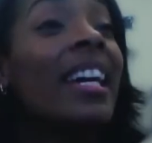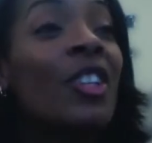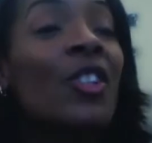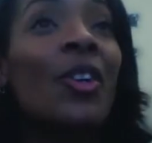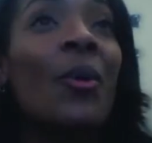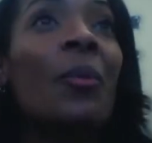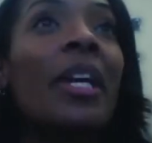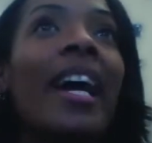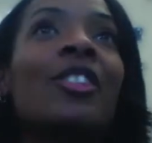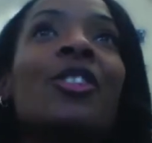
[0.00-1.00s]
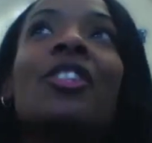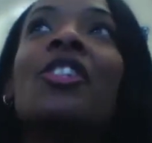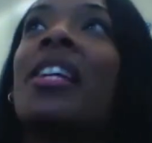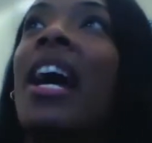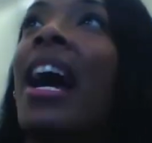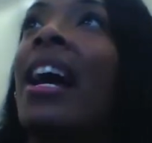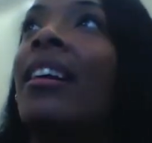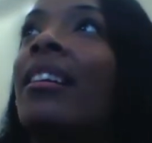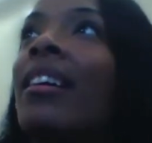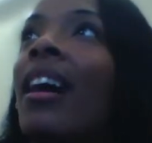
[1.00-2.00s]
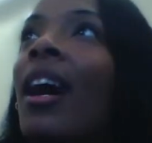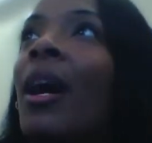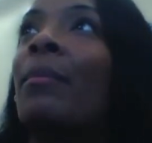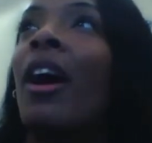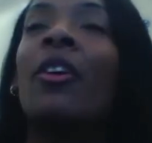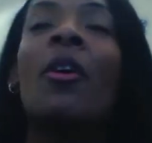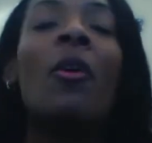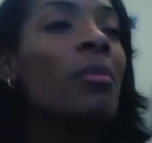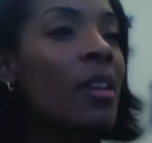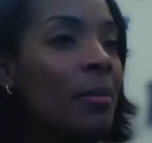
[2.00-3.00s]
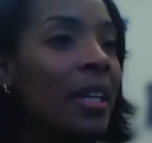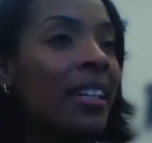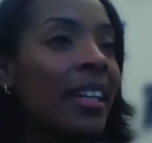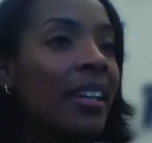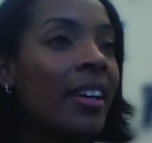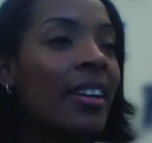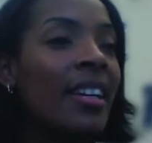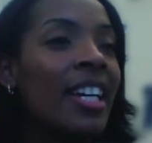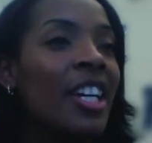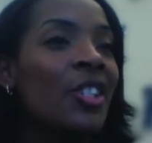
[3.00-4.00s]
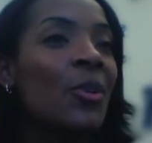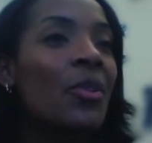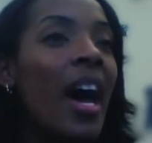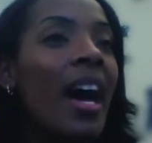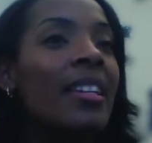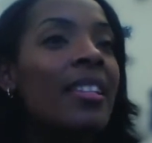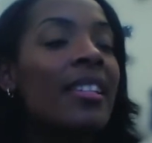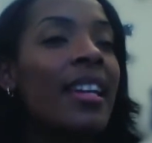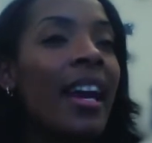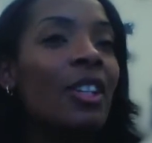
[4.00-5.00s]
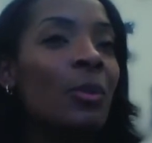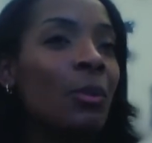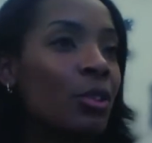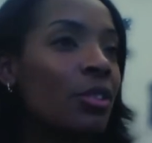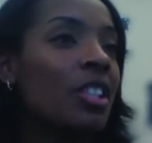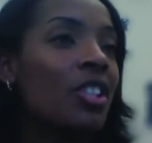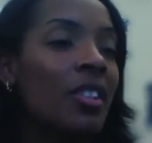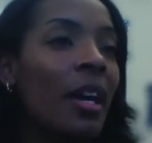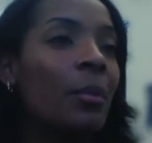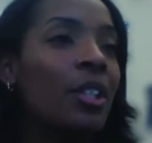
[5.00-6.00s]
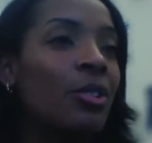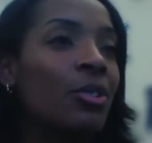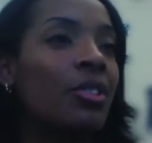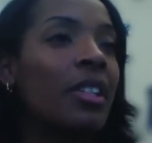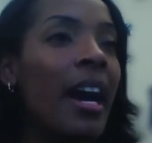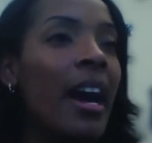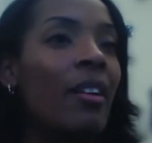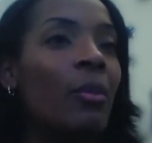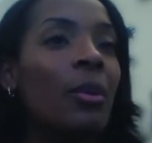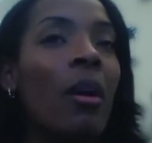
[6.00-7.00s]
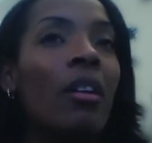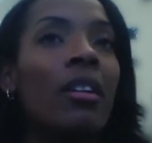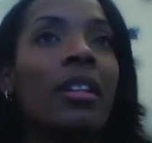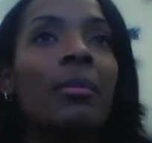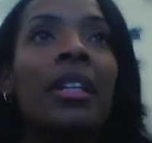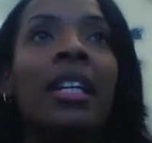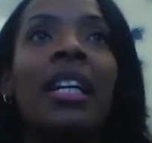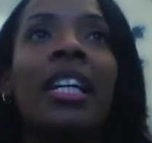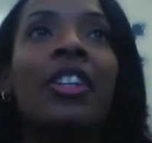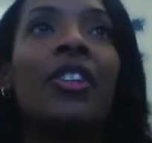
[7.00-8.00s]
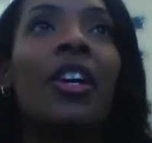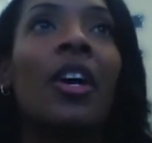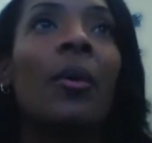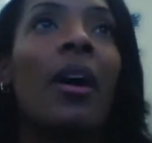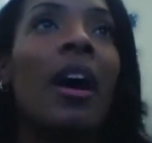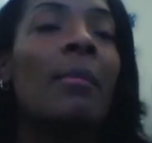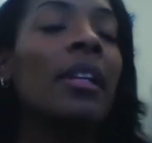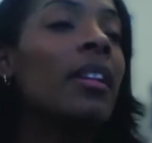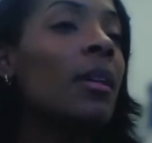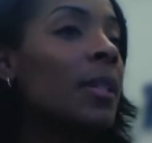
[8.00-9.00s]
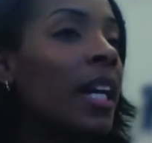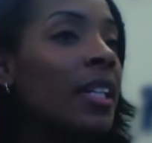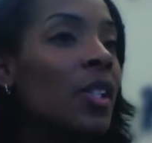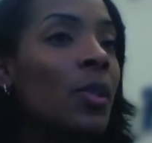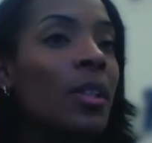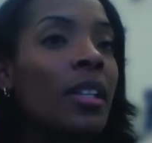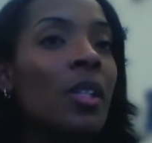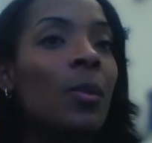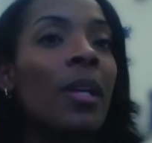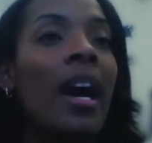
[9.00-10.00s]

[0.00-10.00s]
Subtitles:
so we actually just had our homecoming here. So that is an annual tradition that we usually have. We welcome, alumni students. We